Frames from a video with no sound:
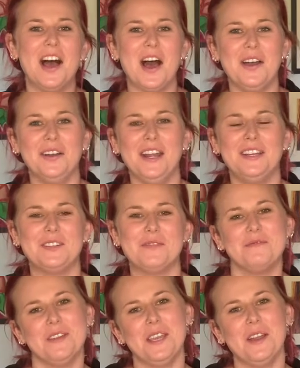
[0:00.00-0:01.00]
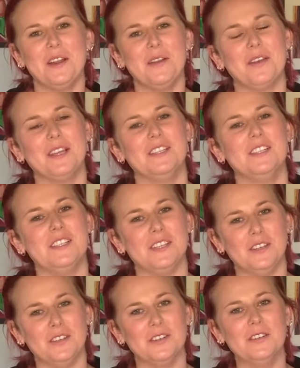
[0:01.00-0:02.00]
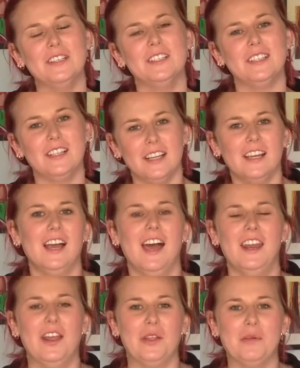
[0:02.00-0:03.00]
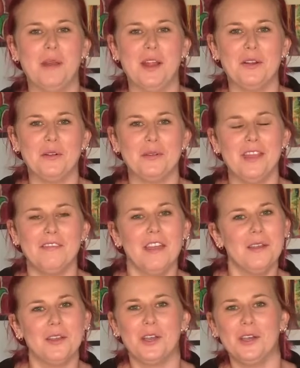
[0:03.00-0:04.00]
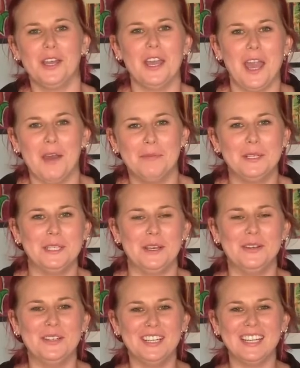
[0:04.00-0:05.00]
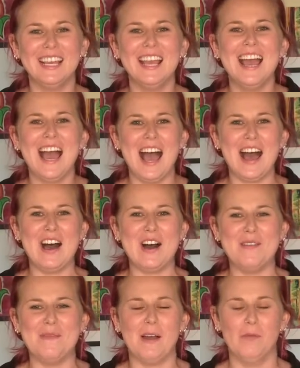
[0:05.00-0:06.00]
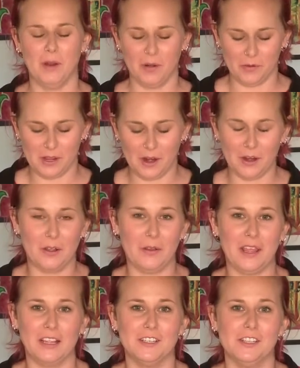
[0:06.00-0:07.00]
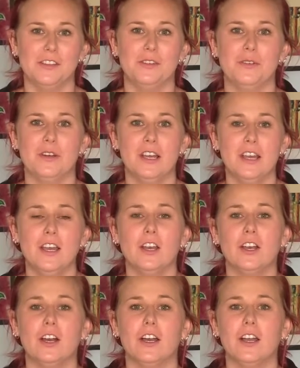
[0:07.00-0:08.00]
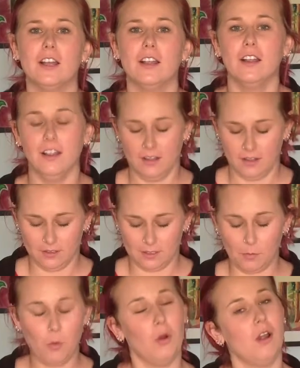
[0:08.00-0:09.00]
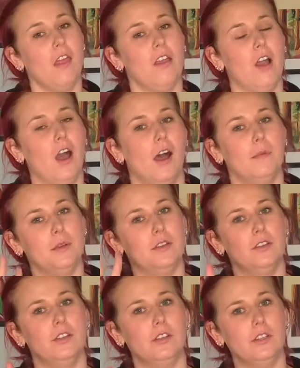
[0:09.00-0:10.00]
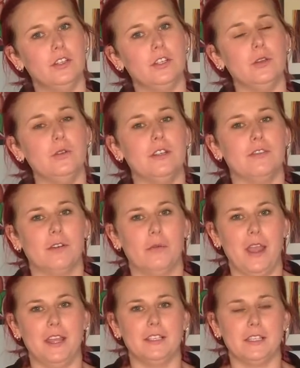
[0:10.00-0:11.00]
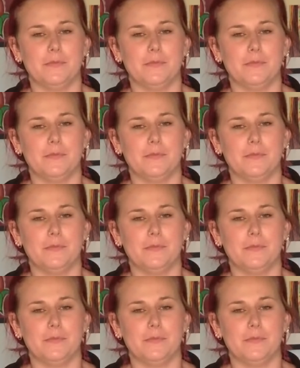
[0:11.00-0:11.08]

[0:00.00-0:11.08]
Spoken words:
All right, we are going to do another microwave cooking episode where we are going to cook some corn on the cob 2 different ways.